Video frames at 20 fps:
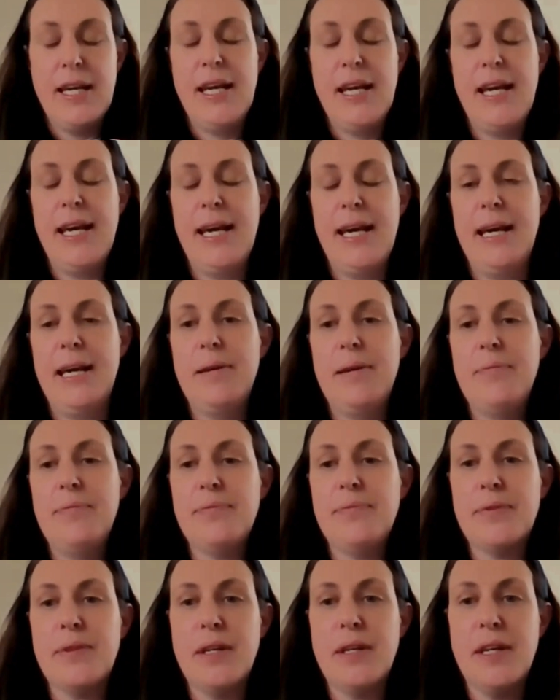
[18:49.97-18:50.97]
Um,
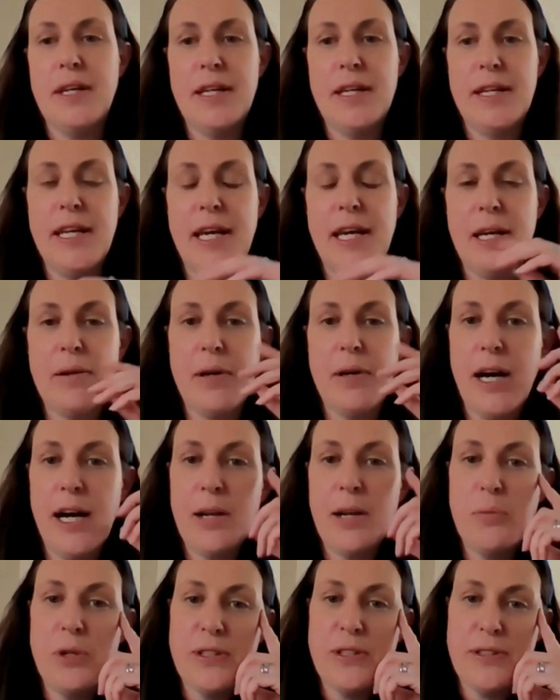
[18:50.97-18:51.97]
Now,
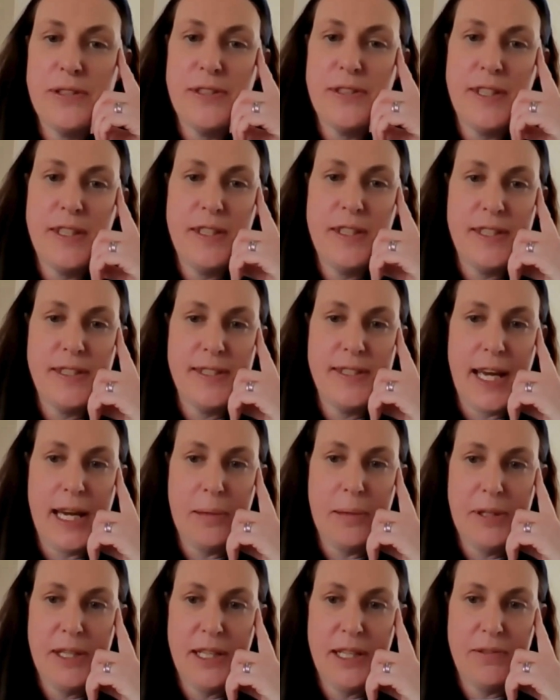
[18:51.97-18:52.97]
I wouldn't see this
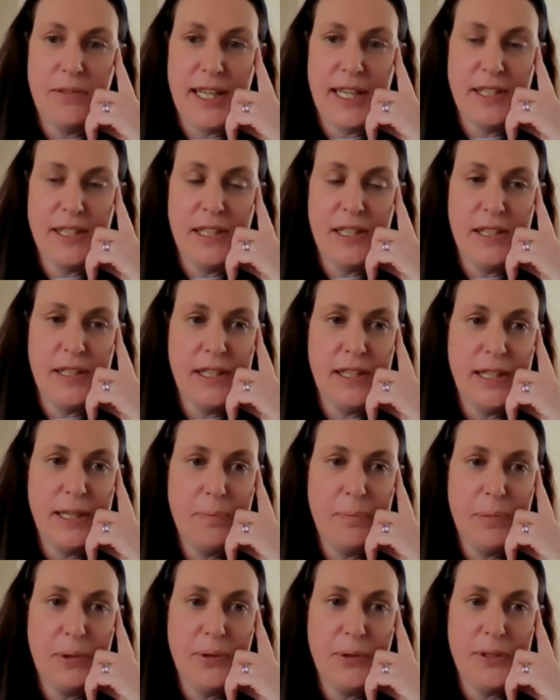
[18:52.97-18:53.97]
happening regularly,
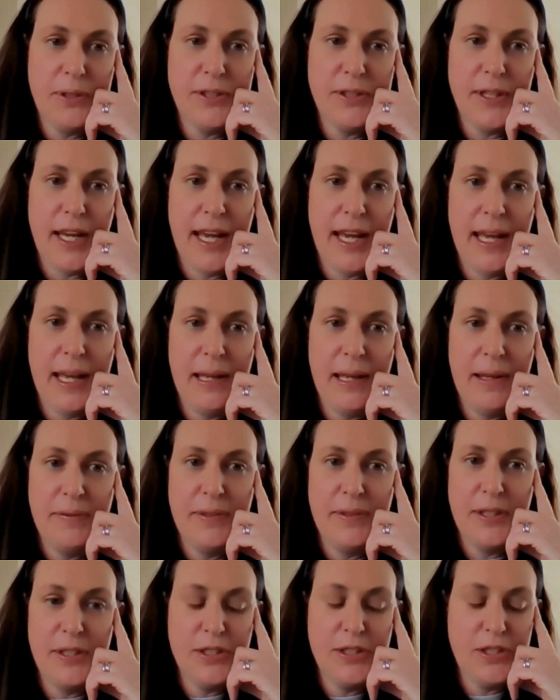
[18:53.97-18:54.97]
but
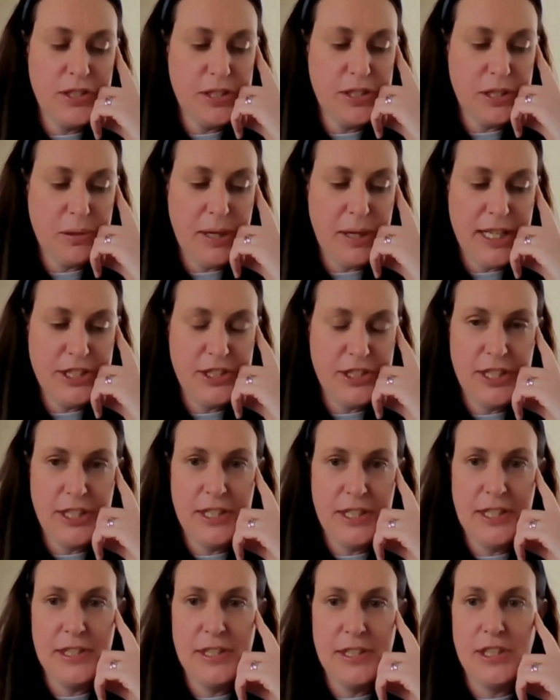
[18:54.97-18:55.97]
there's just a
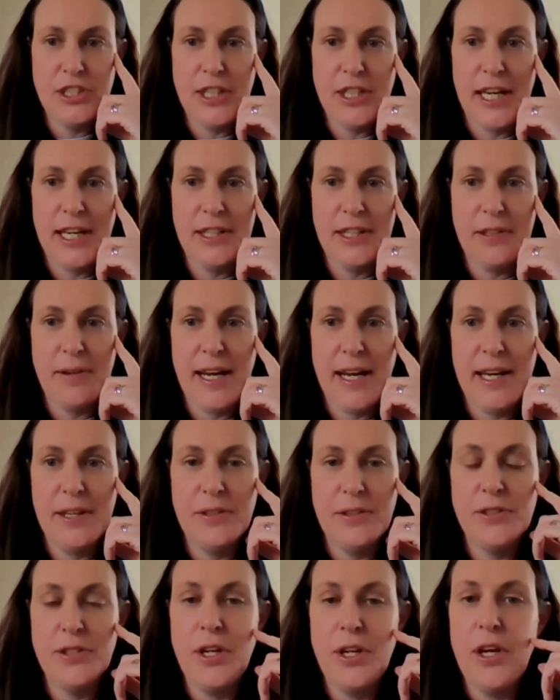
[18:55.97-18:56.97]
question in the chat
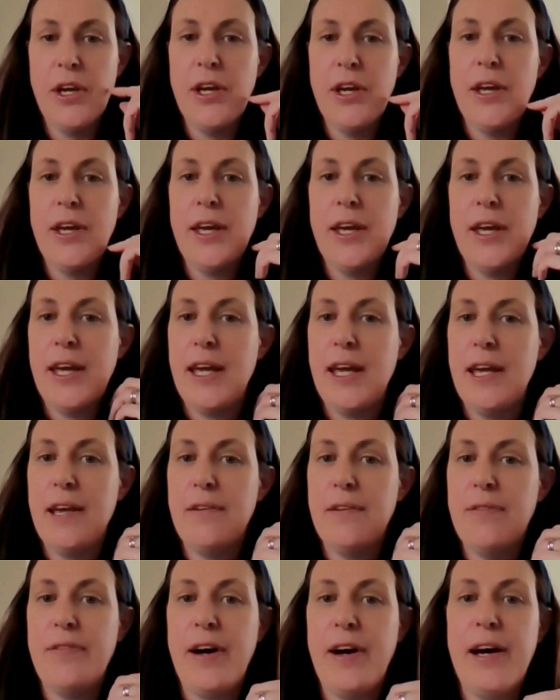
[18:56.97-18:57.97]
around
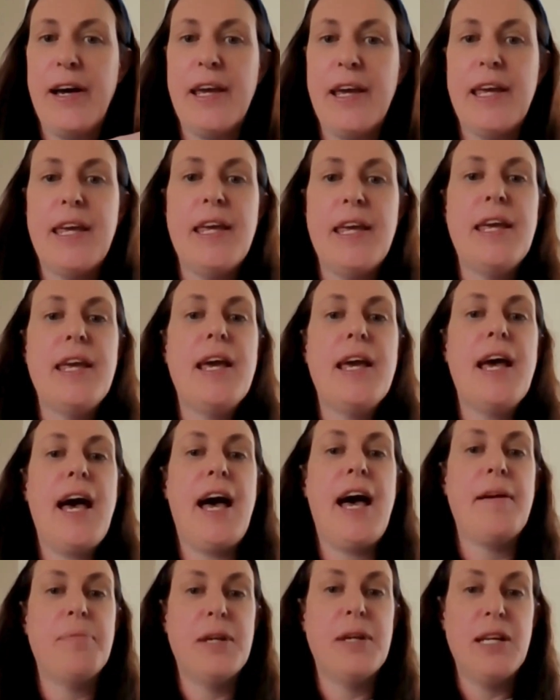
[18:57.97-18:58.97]
if I
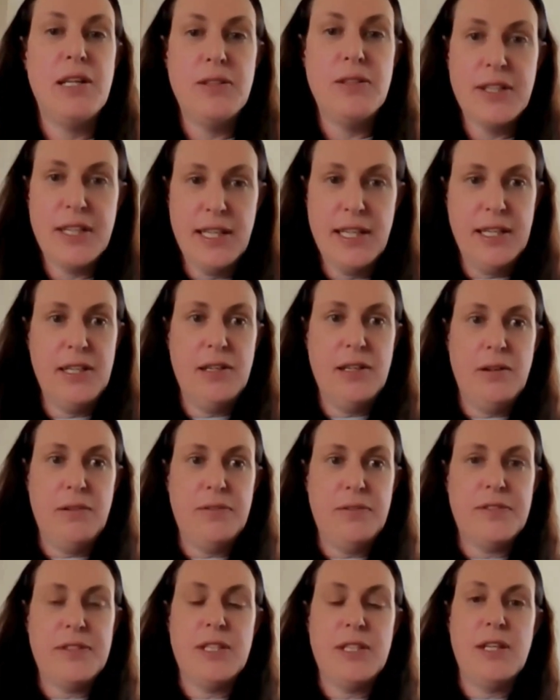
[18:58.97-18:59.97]
have been lucky
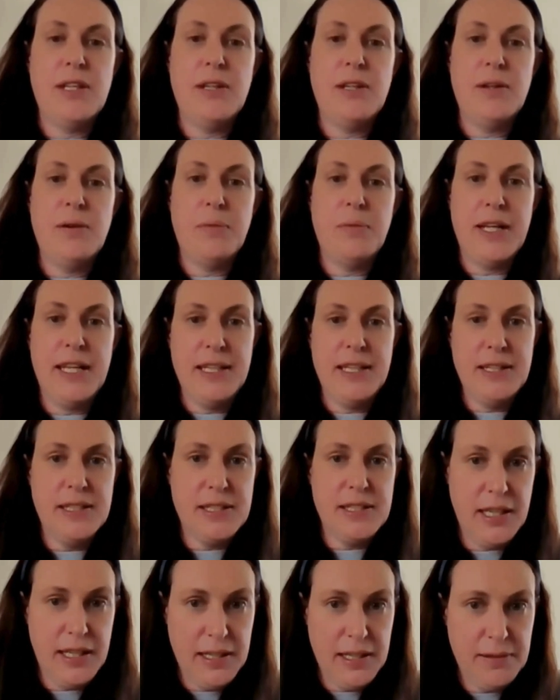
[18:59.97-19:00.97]
enough to, within the
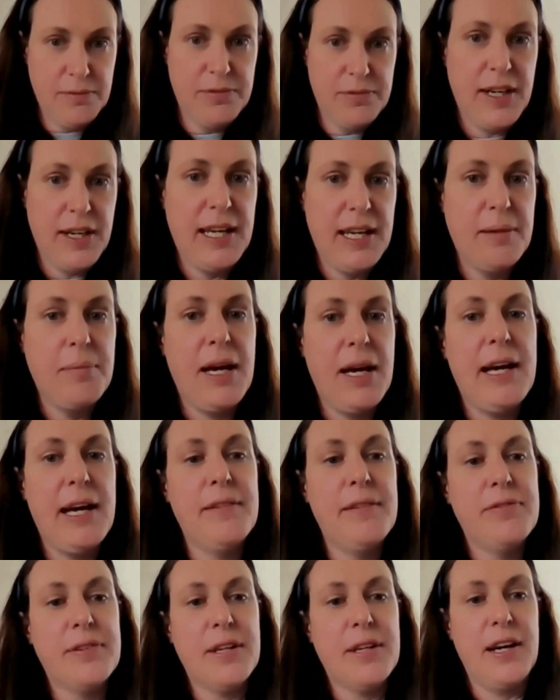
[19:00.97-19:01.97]
time frame,
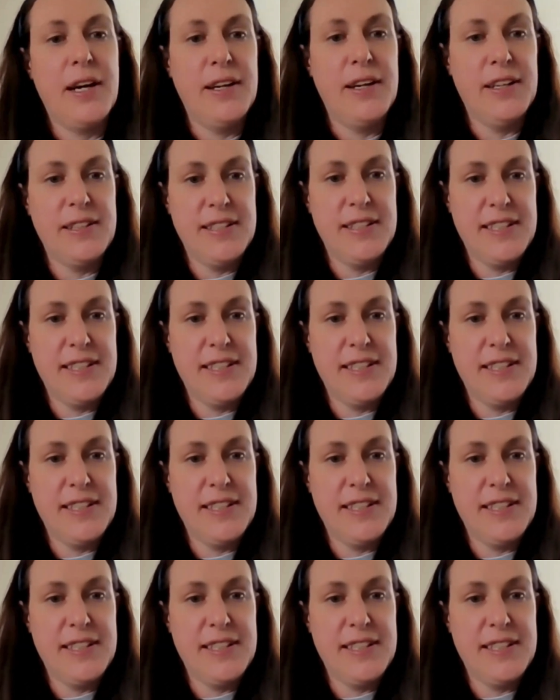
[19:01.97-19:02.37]
have got